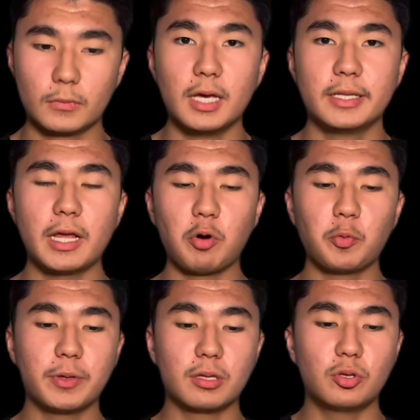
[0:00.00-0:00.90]
now what
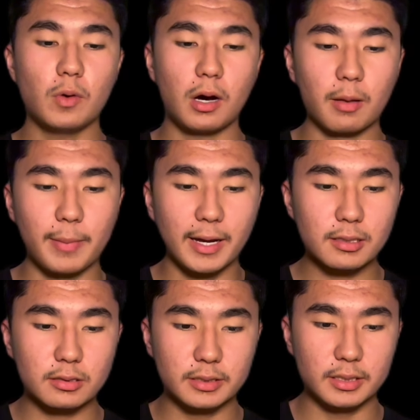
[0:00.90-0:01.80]
we can do
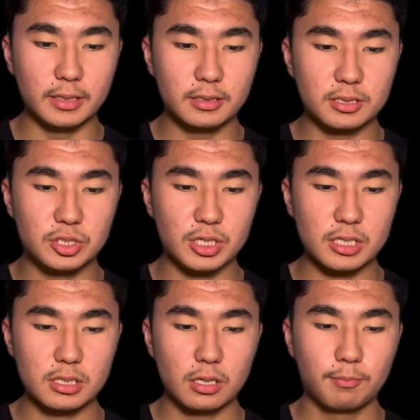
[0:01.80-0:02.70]
automatically is
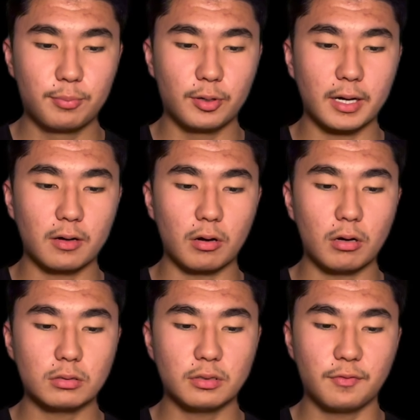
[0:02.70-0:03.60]
just put out
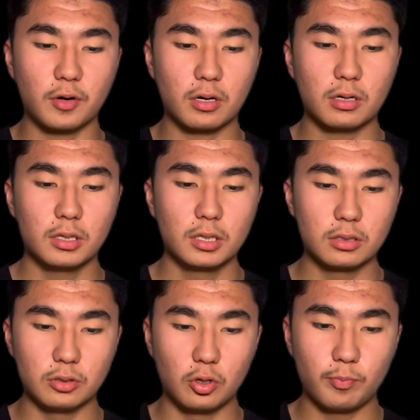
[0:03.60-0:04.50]
all of our
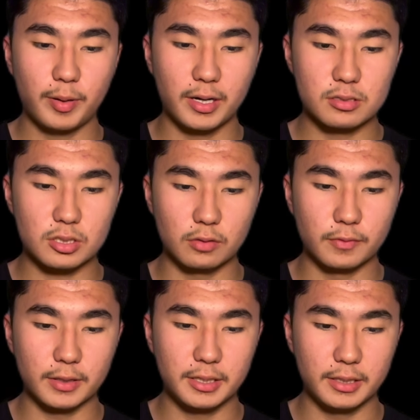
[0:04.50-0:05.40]
lone pairs over
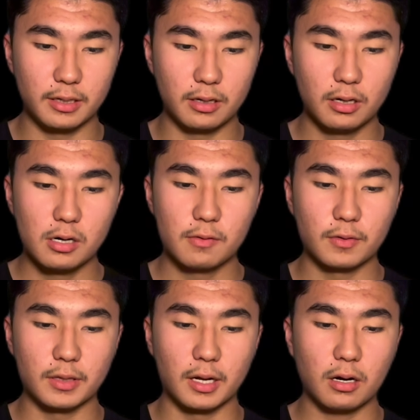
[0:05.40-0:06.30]
here for
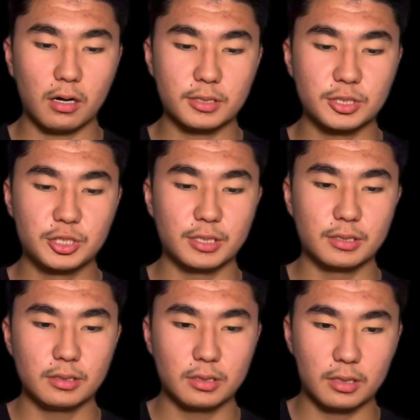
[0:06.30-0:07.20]
that
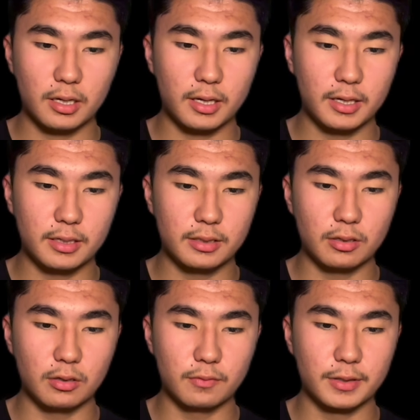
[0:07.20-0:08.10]
oxygen and
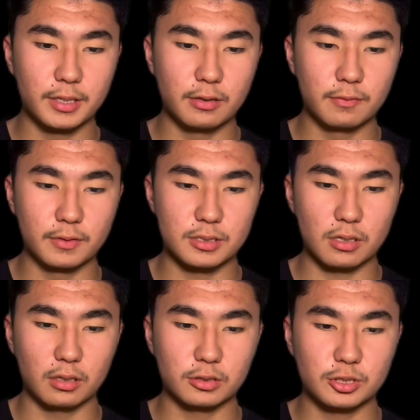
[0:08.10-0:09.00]
over here for this
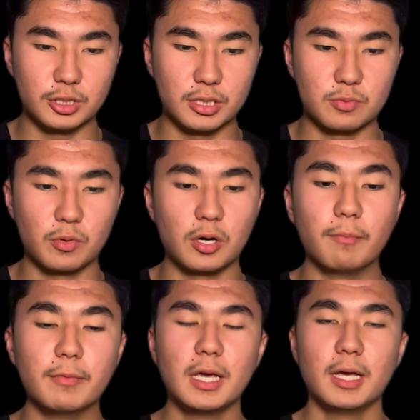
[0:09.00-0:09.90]
oxygen as well.
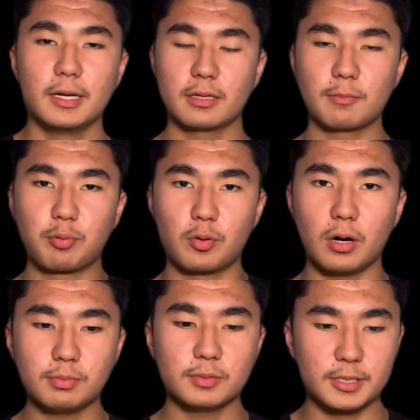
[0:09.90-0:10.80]
Now the
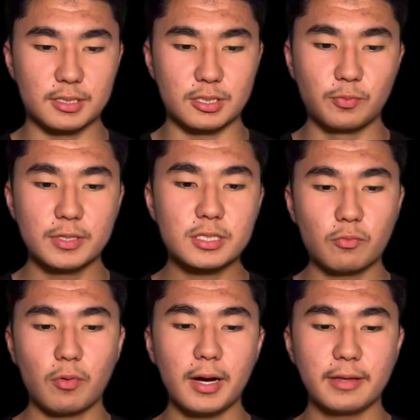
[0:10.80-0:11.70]
problem is, the reason
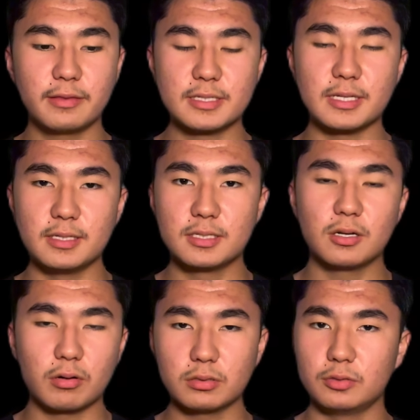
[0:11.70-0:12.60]
why this isn't
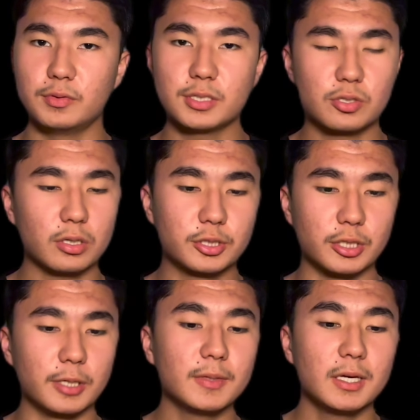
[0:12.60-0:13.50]
our Lewis
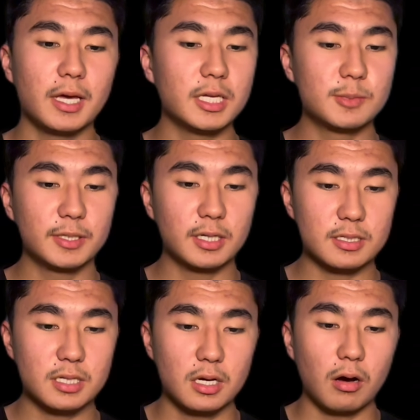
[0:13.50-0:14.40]
structure is
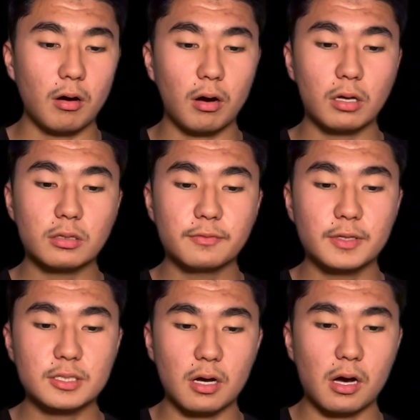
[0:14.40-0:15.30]
because all of
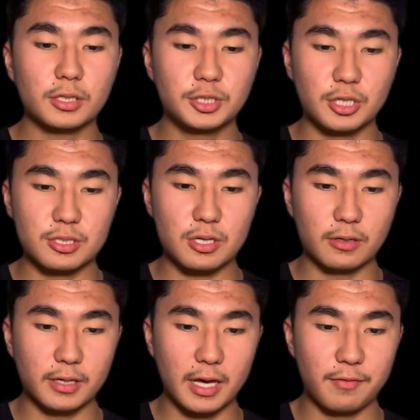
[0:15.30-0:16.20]
these oxygens are
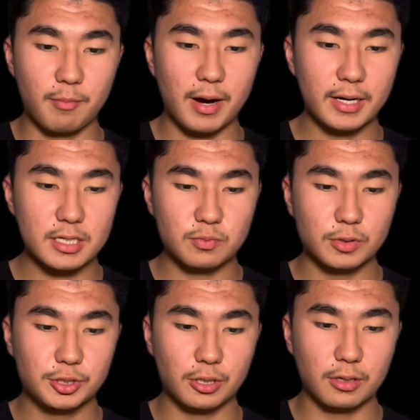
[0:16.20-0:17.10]
going to have a -1
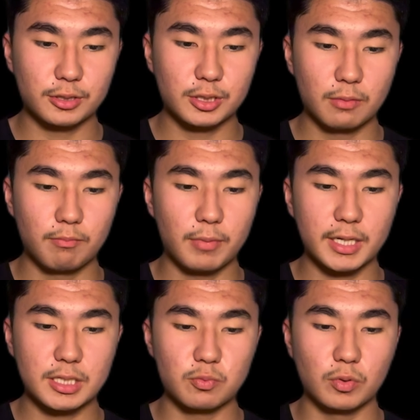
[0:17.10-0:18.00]
charge,
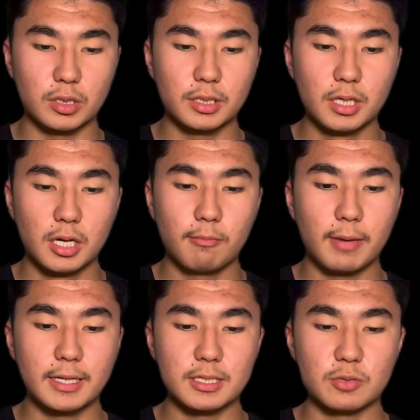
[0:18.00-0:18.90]
-1,
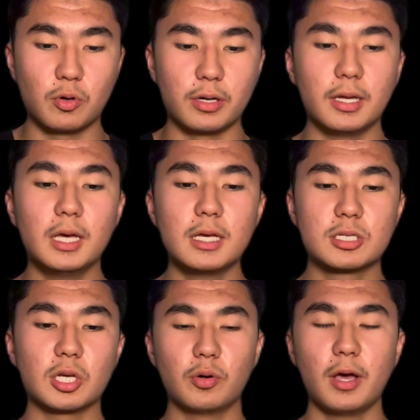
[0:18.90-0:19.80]
-1.
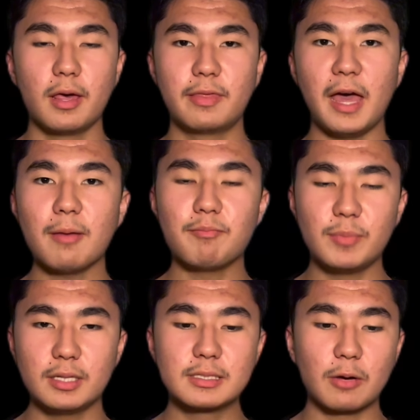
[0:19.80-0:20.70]
So that
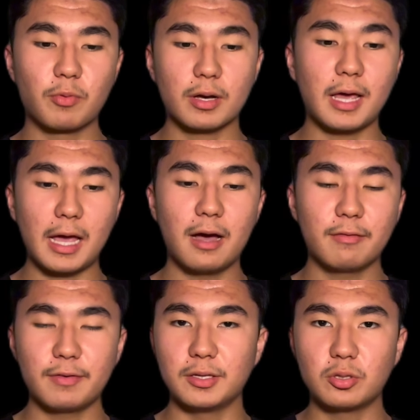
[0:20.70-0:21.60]
means that we're going to
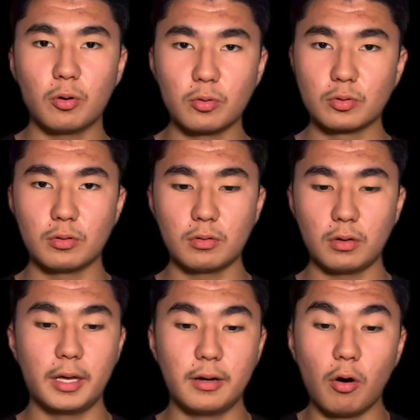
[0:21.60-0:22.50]
have
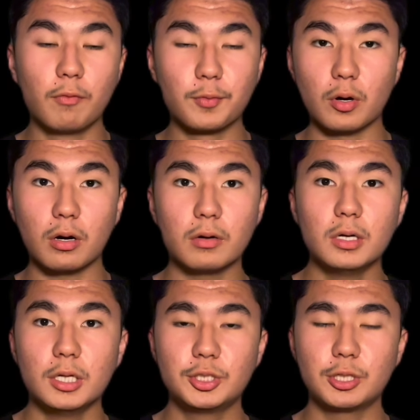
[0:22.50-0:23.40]
an overall
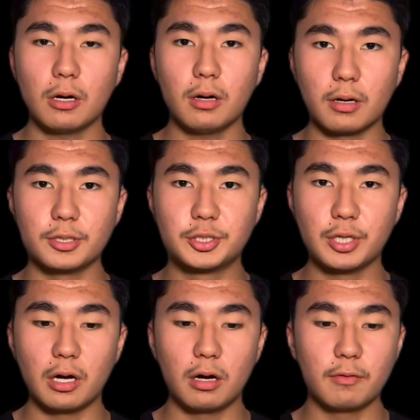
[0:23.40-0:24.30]
charge
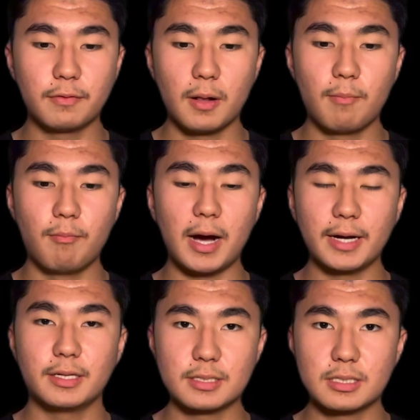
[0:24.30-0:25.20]
of
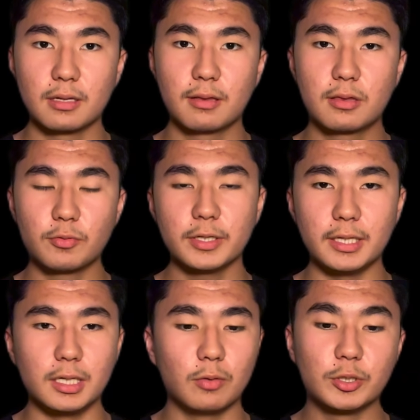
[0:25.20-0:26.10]

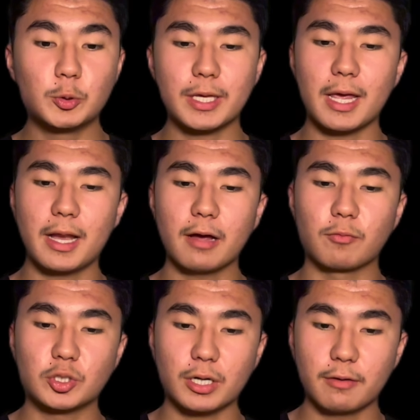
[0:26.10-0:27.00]
-3, which we can't have. We're
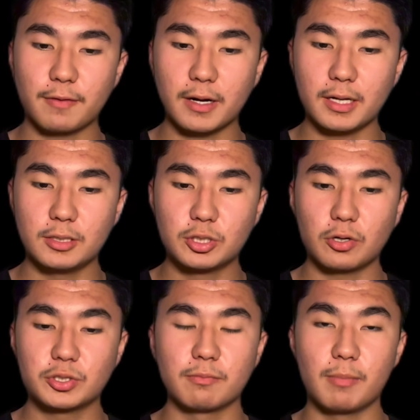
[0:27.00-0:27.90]
trying to find a
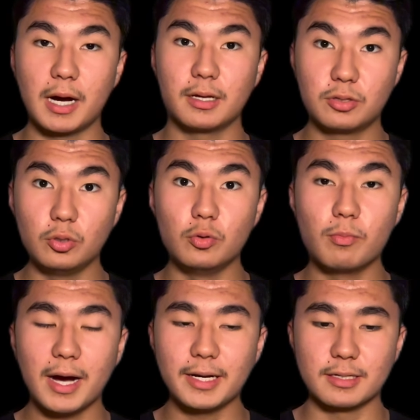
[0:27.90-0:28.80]
charge of 2
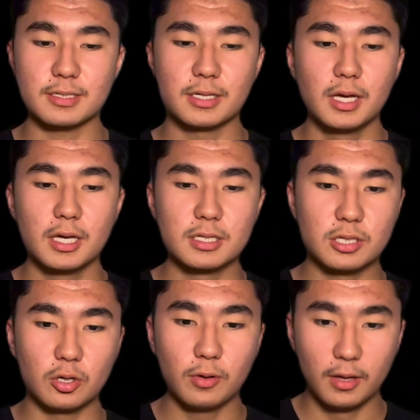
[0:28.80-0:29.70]
minus.
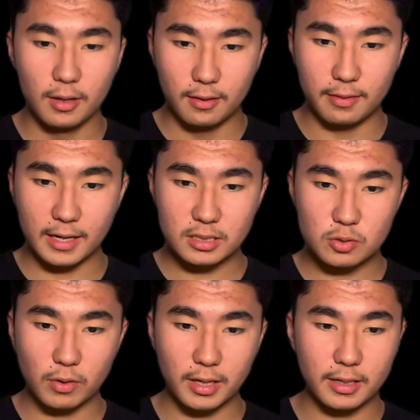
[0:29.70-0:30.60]
So that's
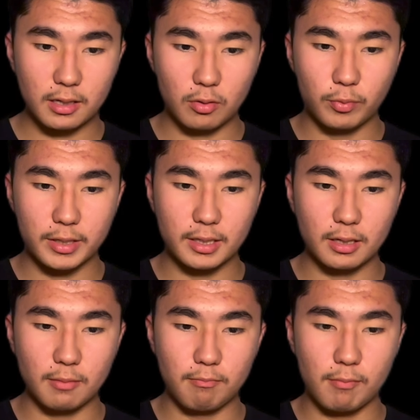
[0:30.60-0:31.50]
why we
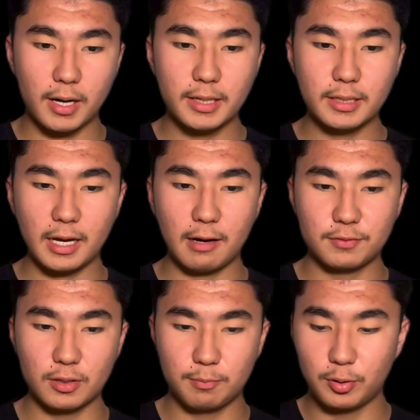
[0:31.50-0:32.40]
might have
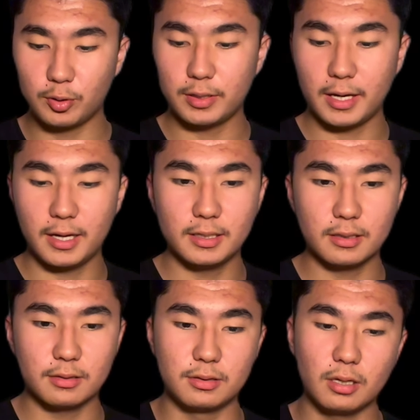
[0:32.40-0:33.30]
to put a
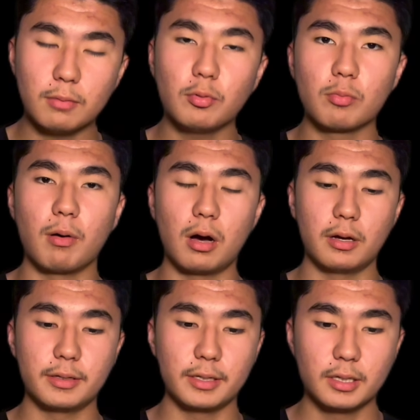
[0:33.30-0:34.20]
double
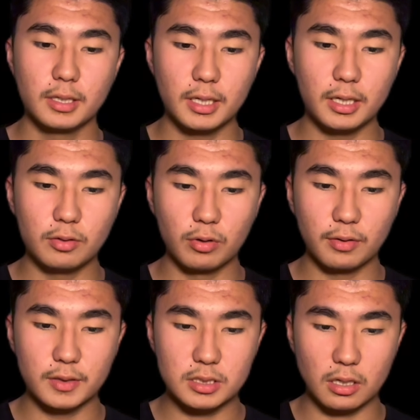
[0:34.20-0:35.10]
bond in one of
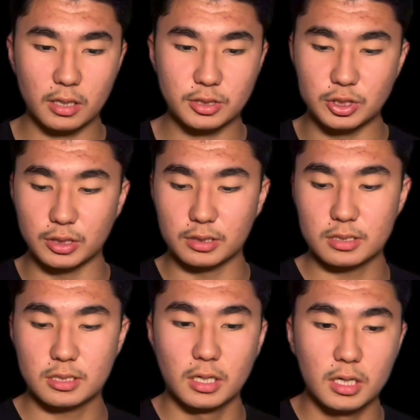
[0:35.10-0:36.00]
these
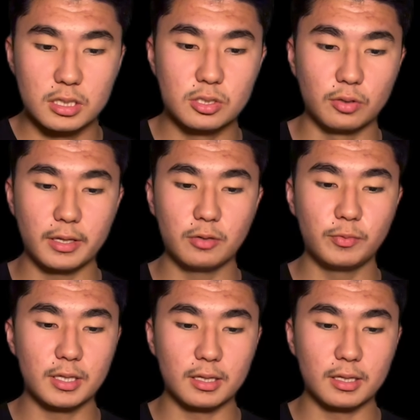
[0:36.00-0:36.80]
oxygens. So then we can